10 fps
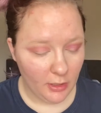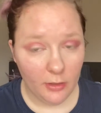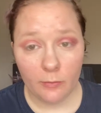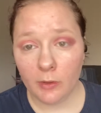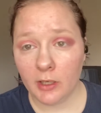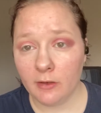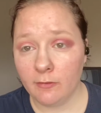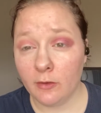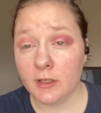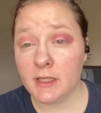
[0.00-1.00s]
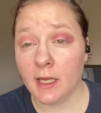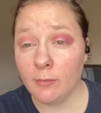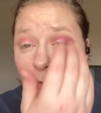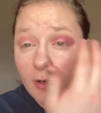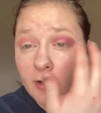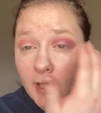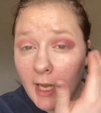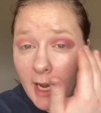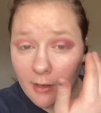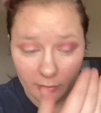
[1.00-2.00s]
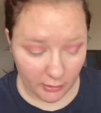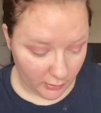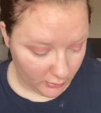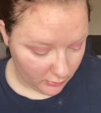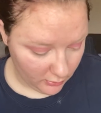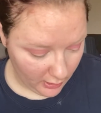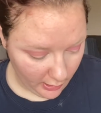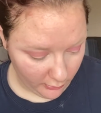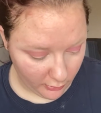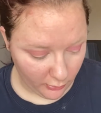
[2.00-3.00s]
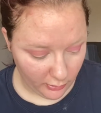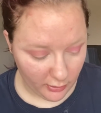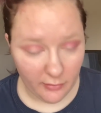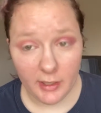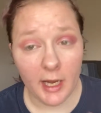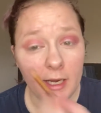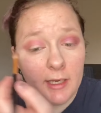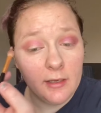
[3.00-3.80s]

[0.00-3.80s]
We're gonna focus that more on the outer corner of the eye.